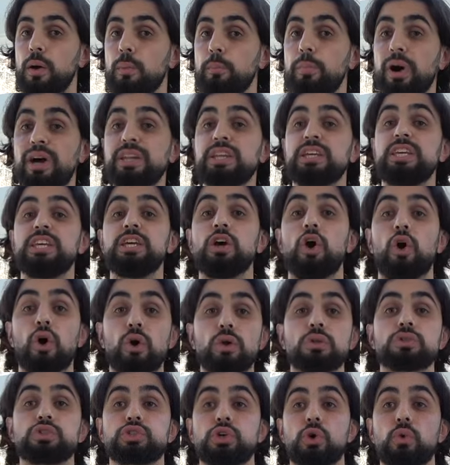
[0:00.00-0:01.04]
But he
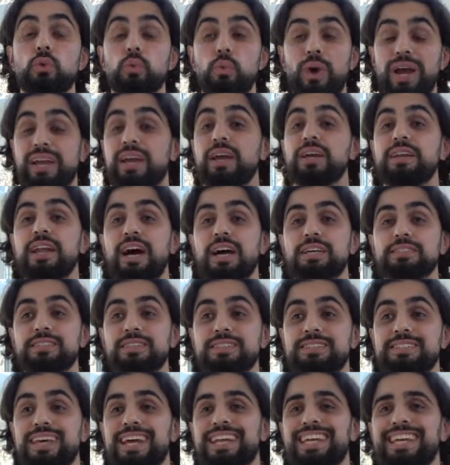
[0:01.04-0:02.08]
also
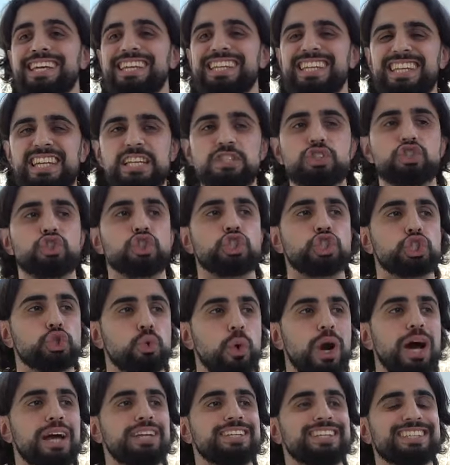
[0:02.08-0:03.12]
recognizes that he needs to
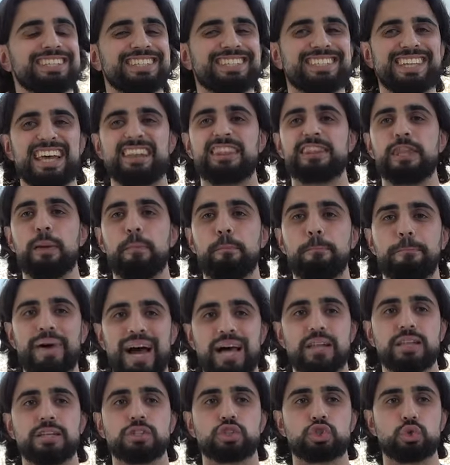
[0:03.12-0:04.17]
try to set the
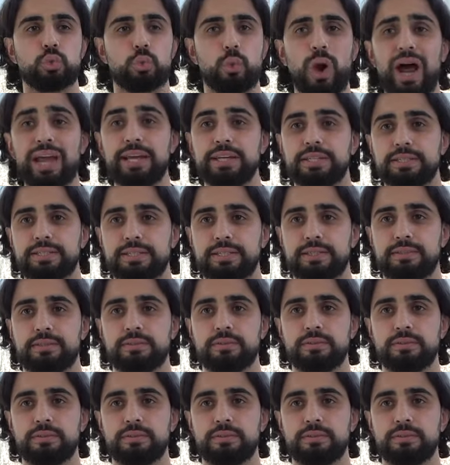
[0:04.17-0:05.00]
balance right.